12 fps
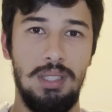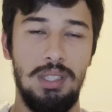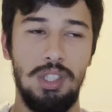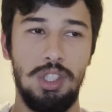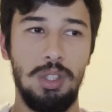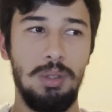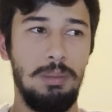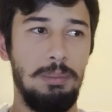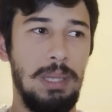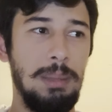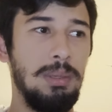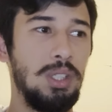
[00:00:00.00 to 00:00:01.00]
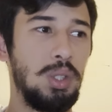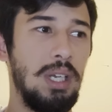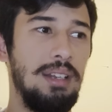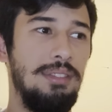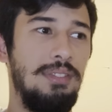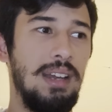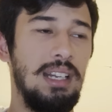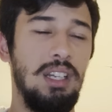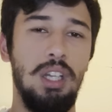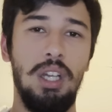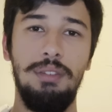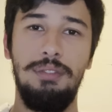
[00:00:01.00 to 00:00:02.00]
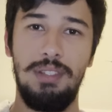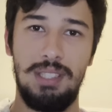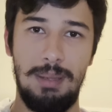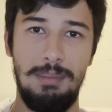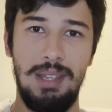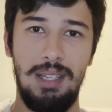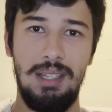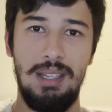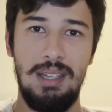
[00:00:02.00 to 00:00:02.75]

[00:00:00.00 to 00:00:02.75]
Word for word: So people are trying to find love for something